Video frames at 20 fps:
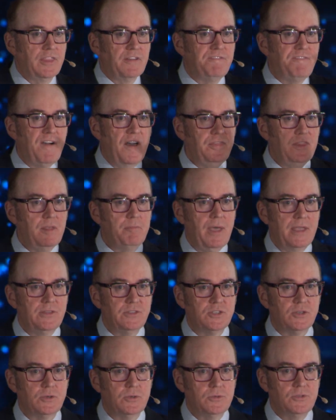The
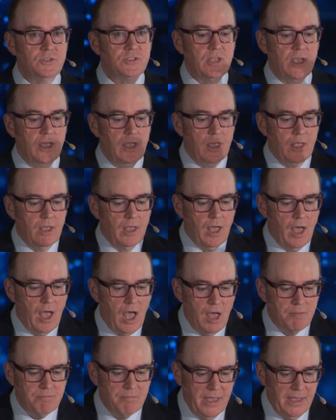fundamentals
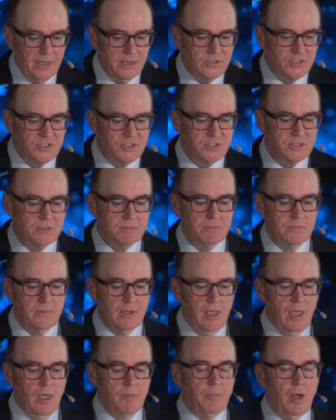are mixed,
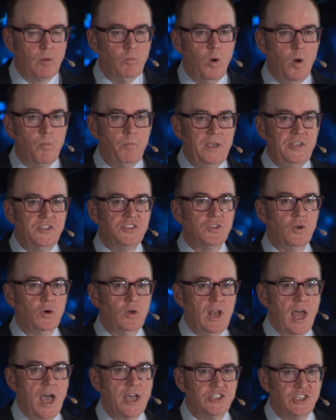but what we
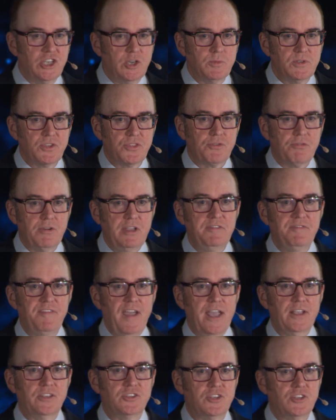saw last year was 3
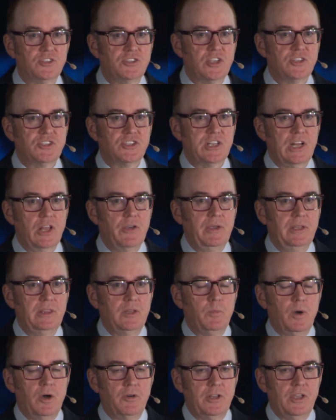factors
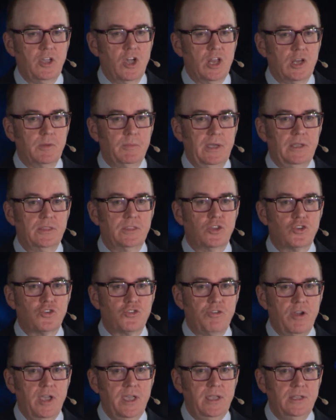slowing the world economy: the
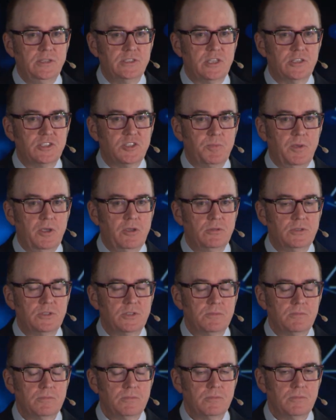trade
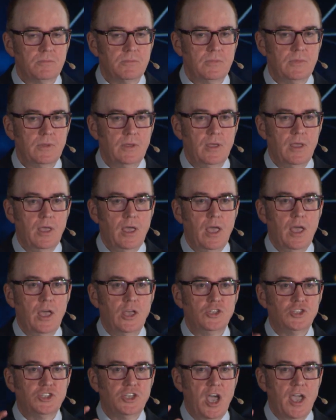dispute,
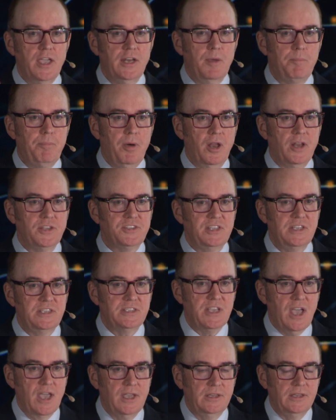China policy
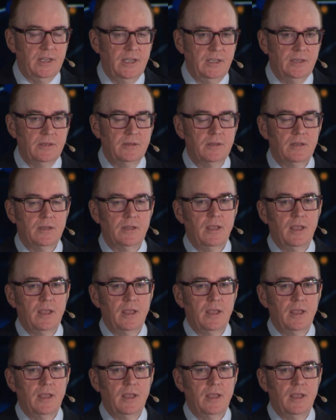tightening,